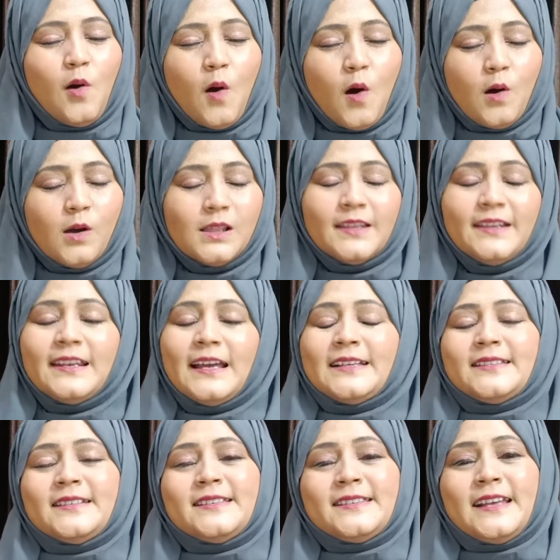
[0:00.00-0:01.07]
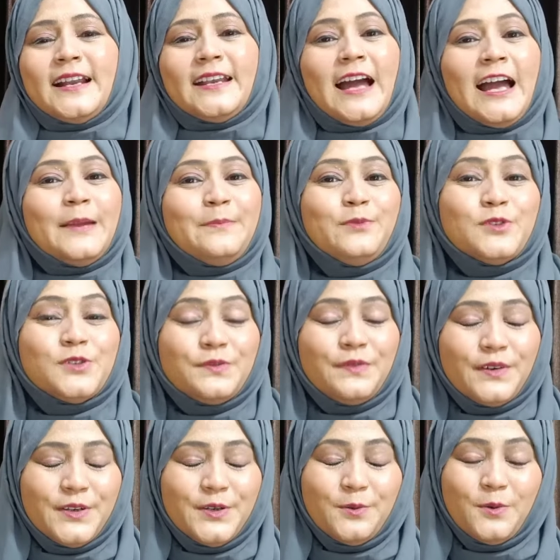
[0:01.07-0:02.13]
all the lessons that I post
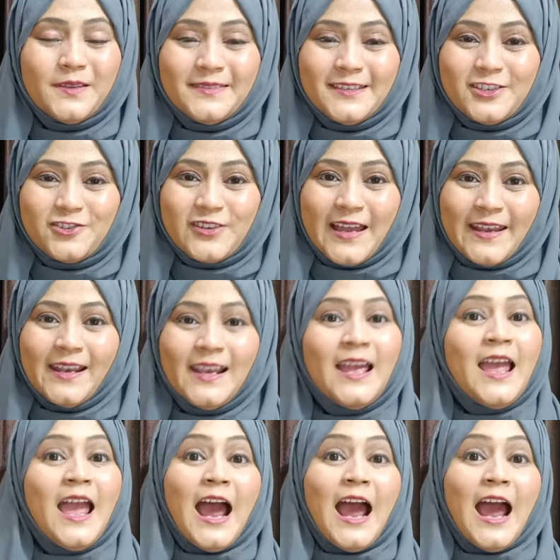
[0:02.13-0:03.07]
for you on this channel.